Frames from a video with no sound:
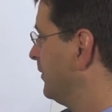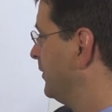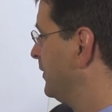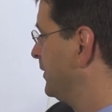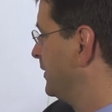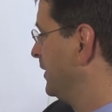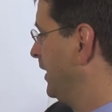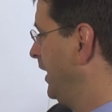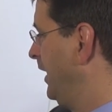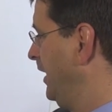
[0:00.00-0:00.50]

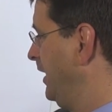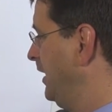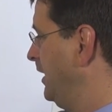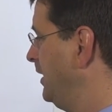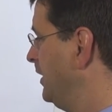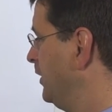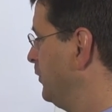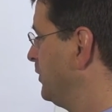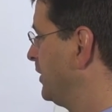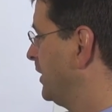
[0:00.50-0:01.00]
the
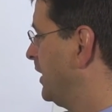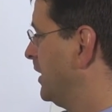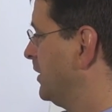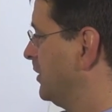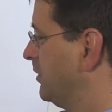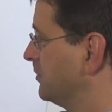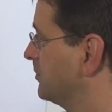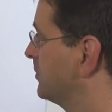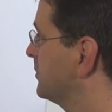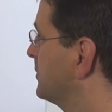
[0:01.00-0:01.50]
A, we can
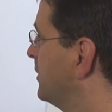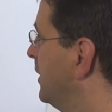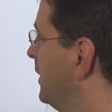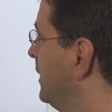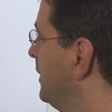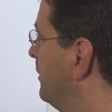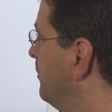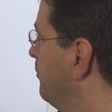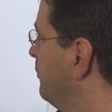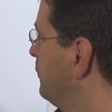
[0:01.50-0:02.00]
also
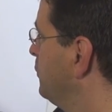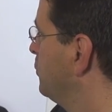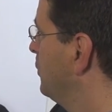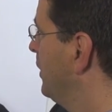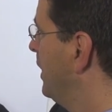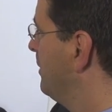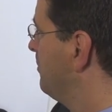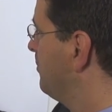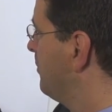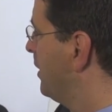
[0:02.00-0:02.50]
say mu
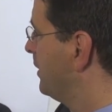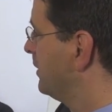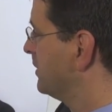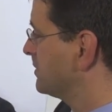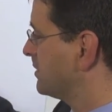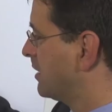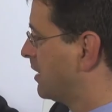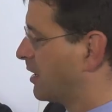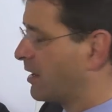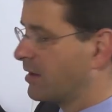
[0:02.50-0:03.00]
m
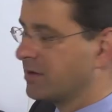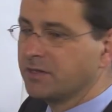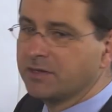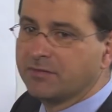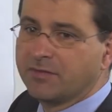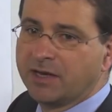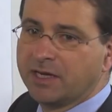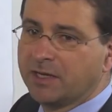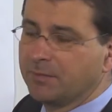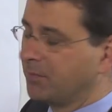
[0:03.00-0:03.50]
minus r
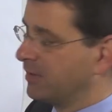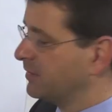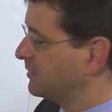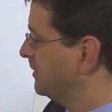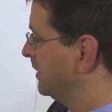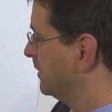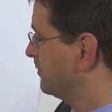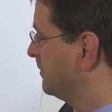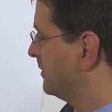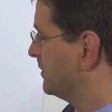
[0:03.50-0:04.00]
divided by
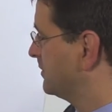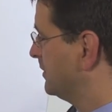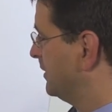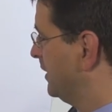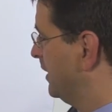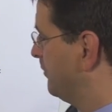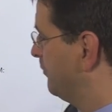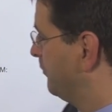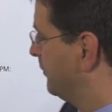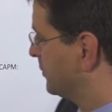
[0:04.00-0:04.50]
sigma
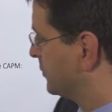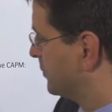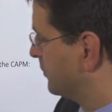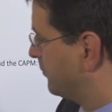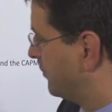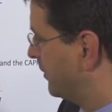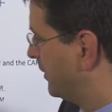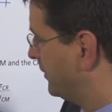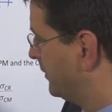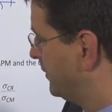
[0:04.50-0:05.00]
cm, which you
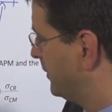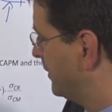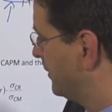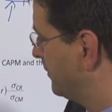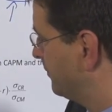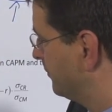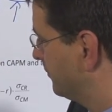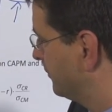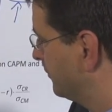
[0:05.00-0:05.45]
find here,